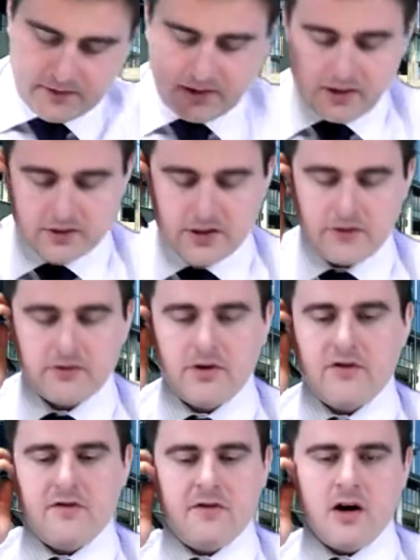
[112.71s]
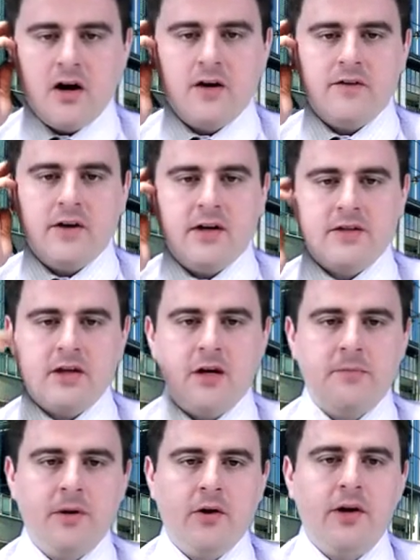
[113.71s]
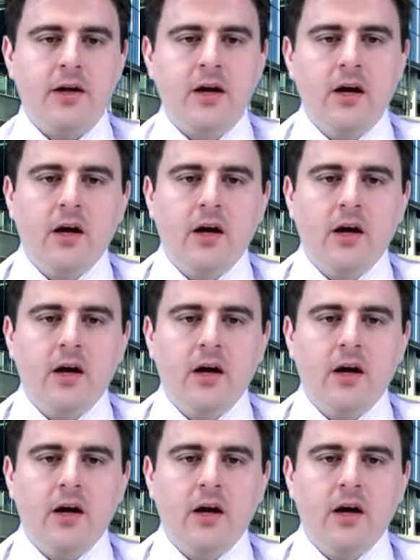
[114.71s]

It goes over a five-year time period.